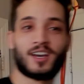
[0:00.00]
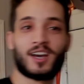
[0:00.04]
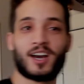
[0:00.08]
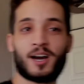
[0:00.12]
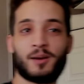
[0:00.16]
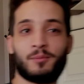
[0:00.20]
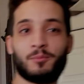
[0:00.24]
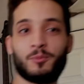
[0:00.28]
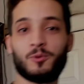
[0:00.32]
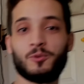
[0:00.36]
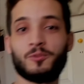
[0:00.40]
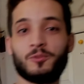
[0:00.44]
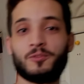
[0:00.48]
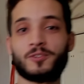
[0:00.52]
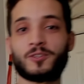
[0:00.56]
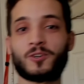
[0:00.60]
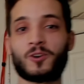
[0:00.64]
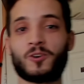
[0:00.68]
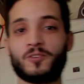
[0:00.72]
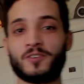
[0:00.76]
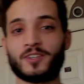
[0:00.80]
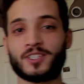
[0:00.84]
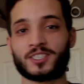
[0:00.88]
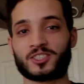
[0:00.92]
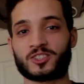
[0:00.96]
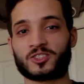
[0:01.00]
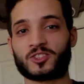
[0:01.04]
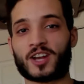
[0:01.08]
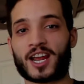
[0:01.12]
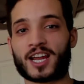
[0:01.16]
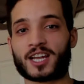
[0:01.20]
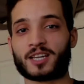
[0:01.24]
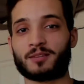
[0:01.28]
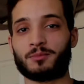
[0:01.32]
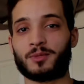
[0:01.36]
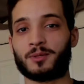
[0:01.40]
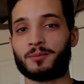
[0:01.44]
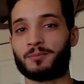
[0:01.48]
I'm moving over and it's
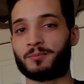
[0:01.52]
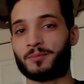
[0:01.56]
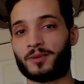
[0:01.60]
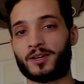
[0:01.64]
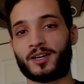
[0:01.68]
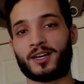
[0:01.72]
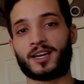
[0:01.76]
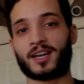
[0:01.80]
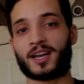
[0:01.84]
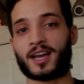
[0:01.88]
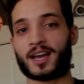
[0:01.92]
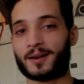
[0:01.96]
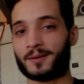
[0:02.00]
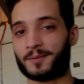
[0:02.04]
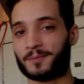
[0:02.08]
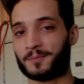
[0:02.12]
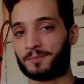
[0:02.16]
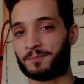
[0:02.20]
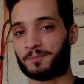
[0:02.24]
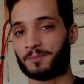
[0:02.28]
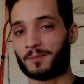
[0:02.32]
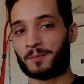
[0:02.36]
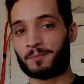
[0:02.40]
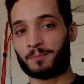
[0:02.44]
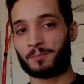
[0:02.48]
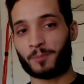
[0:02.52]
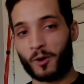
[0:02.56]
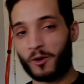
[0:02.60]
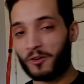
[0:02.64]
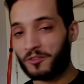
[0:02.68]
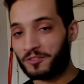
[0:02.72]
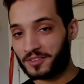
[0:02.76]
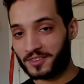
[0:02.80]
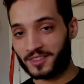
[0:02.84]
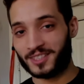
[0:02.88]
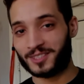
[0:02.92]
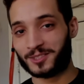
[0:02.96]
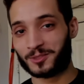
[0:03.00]
tracking me, but
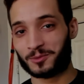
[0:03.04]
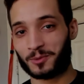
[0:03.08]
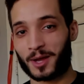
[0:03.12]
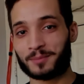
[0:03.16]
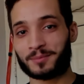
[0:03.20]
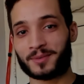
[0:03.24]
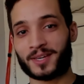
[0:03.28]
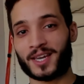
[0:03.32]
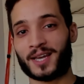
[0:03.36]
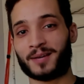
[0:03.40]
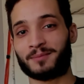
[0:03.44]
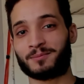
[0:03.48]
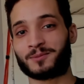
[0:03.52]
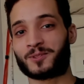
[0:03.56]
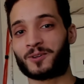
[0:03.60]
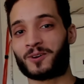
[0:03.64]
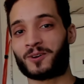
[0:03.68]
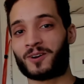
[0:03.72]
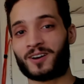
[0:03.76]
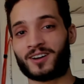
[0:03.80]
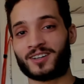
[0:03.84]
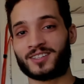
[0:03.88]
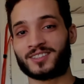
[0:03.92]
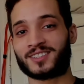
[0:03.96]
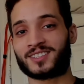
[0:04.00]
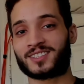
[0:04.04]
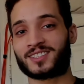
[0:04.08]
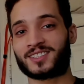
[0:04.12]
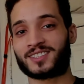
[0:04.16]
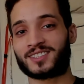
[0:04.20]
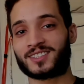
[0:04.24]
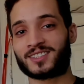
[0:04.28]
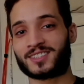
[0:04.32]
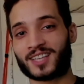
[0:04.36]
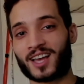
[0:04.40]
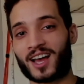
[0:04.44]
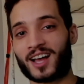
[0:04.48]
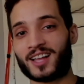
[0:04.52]
both of these webcams are on
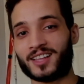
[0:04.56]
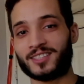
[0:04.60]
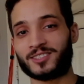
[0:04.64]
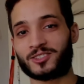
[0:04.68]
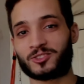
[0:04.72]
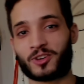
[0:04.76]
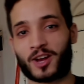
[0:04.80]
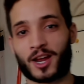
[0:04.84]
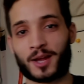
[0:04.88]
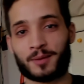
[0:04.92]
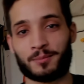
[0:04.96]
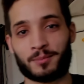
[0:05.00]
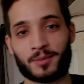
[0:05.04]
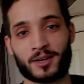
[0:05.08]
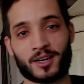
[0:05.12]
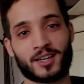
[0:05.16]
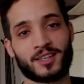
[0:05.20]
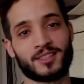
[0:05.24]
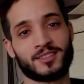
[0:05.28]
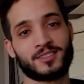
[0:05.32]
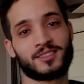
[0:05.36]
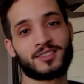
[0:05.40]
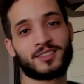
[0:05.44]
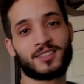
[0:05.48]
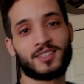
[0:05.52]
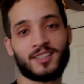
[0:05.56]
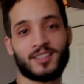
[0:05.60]
solid tripods.